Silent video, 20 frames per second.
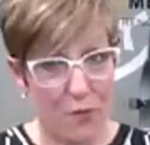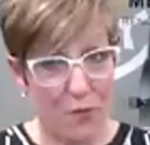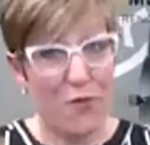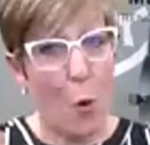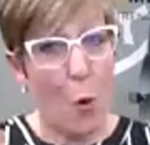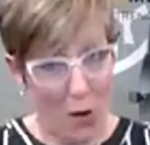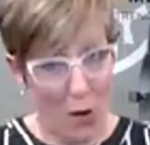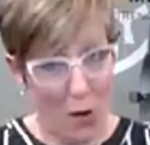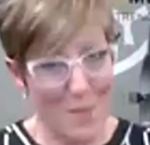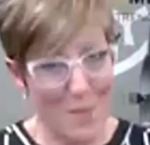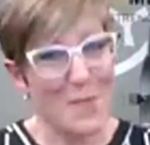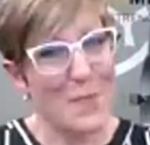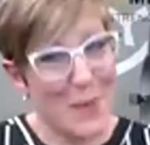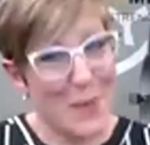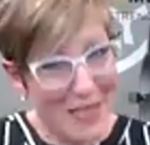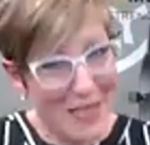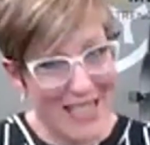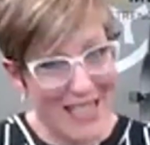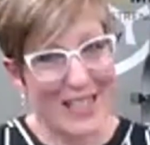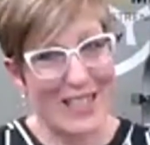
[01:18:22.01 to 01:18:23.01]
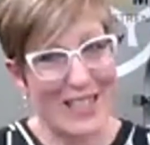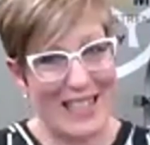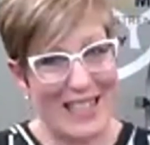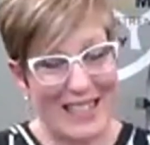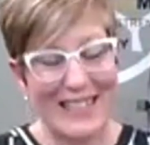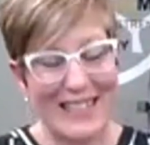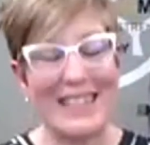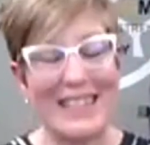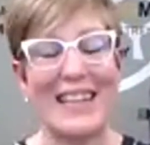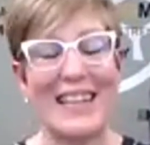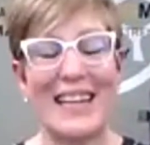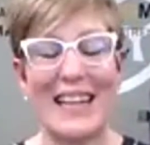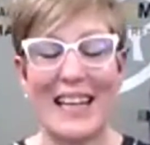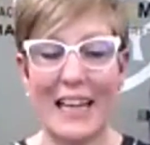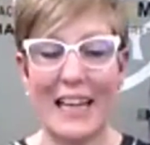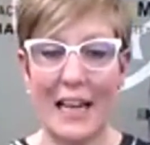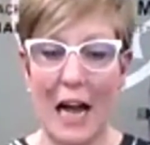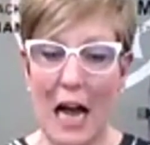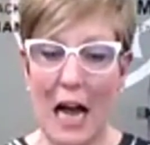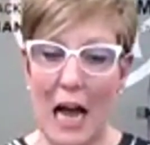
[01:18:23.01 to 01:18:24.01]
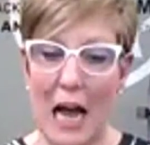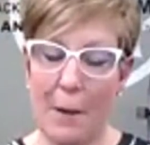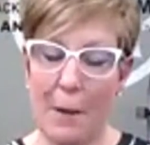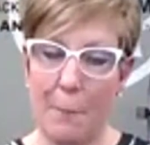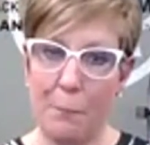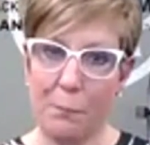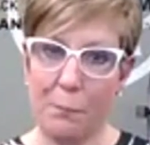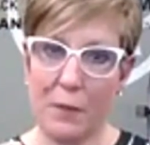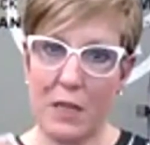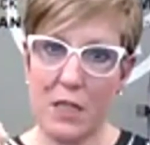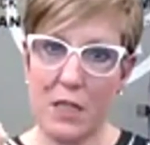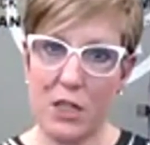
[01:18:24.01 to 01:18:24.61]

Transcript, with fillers: form position um,